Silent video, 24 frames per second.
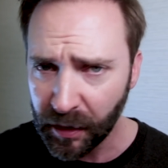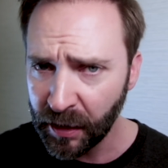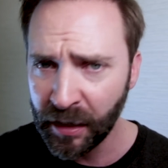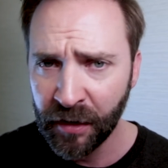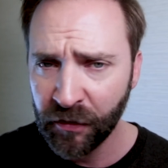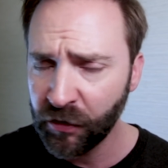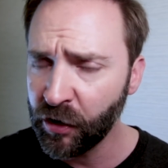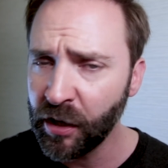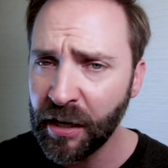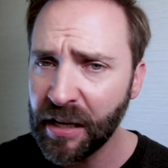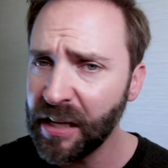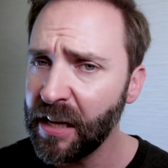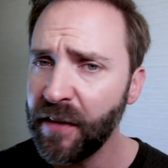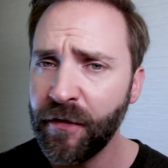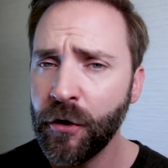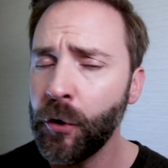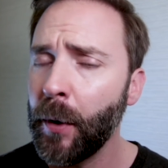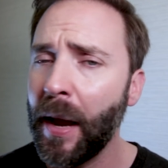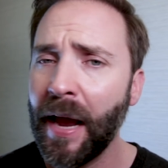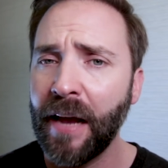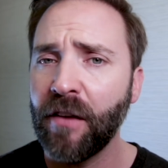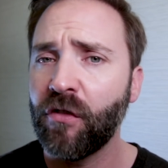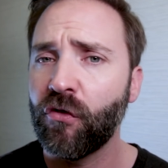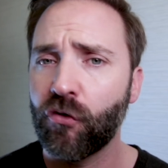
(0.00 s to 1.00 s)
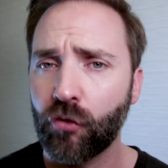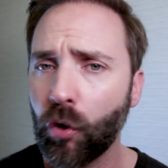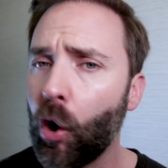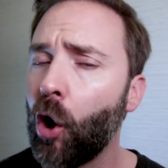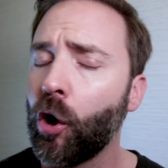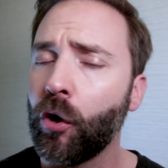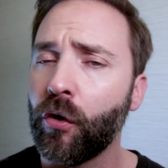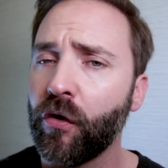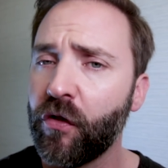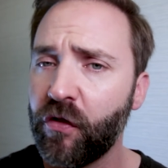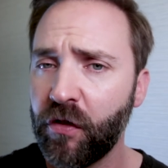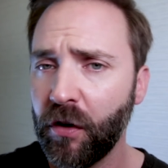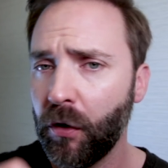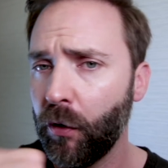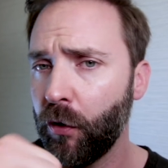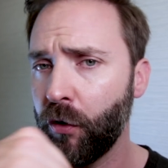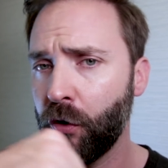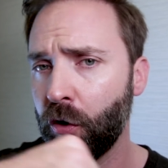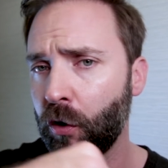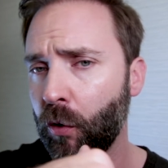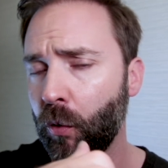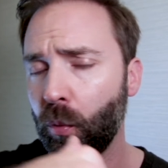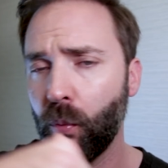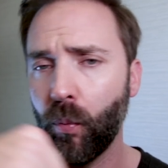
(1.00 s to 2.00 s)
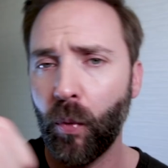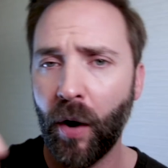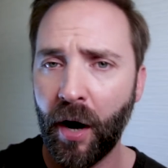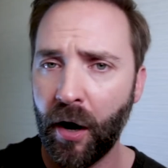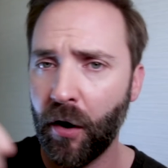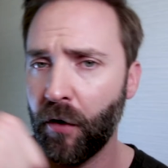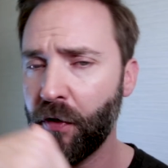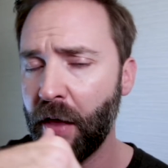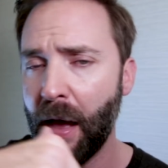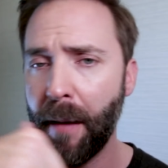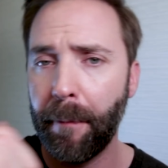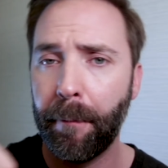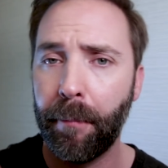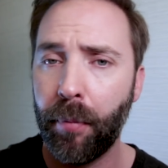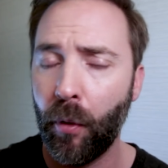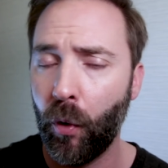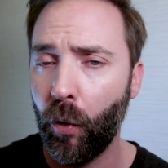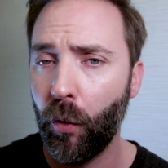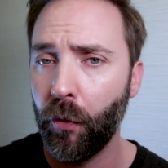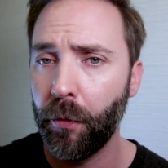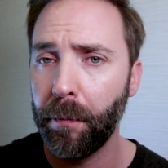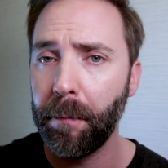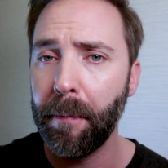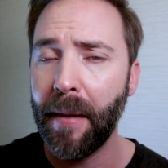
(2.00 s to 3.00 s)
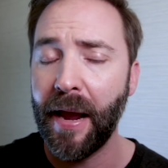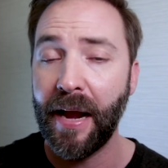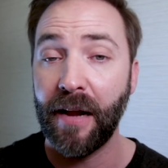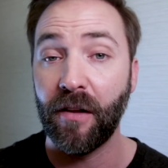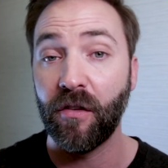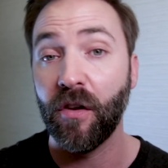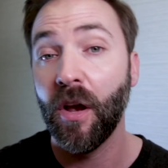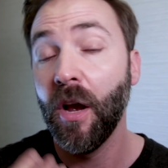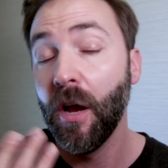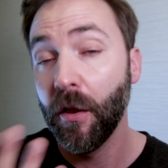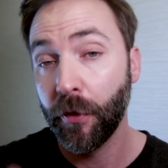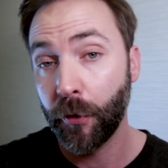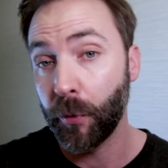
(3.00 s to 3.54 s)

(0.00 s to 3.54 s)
It's going to give you a stronger cylinder where that bolt mates.